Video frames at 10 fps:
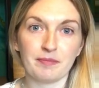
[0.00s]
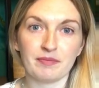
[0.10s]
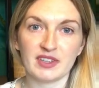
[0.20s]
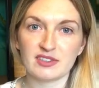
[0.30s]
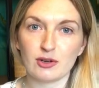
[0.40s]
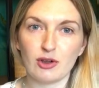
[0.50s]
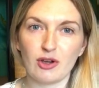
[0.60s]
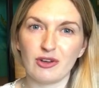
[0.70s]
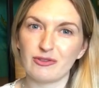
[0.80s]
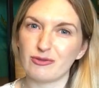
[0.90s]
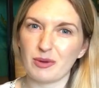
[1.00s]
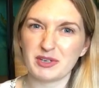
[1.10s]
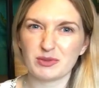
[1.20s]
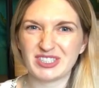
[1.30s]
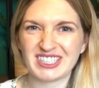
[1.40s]
There's a lot of
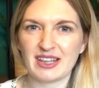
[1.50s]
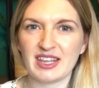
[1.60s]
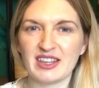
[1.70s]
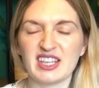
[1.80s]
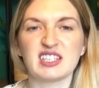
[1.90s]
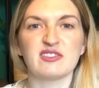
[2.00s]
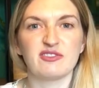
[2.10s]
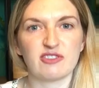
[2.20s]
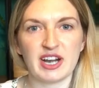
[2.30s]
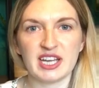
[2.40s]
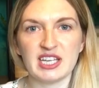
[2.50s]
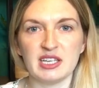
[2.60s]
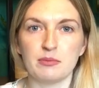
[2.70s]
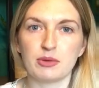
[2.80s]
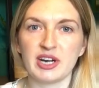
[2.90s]
rubbish ones out there that fray
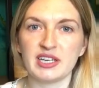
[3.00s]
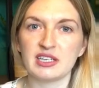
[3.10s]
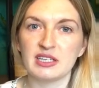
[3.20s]
and break,